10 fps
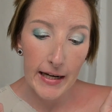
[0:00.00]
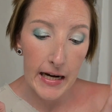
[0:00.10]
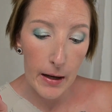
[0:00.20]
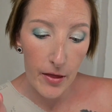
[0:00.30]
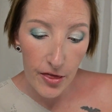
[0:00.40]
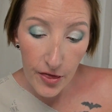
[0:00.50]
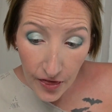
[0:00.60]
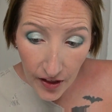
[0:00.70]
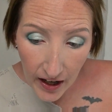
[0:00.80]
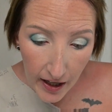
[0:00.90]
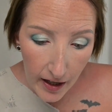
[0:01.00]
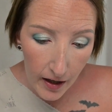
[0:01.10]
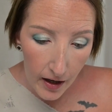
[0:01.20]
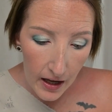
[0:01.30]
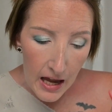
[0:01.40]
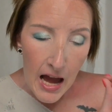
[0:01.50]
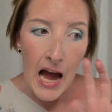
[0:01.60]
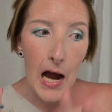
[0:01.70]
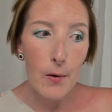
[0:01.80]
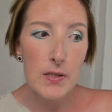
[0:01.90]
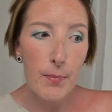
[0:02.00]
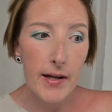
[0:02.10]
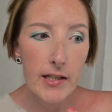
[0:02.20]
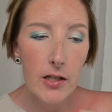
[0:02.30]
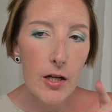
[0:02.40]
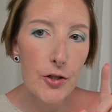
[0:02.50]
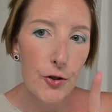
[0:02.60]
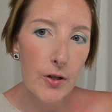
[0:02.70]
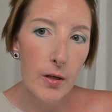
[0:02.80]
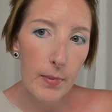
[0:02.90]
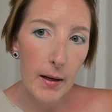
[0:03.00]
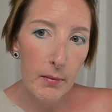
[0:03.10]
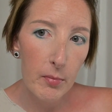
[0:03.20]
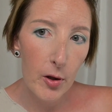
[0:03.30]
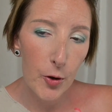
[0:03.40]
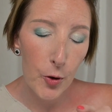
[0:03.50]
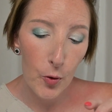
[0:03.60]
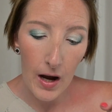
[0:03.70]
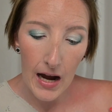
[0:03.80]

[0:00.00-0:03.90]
And I think I was planning on doing a baby blue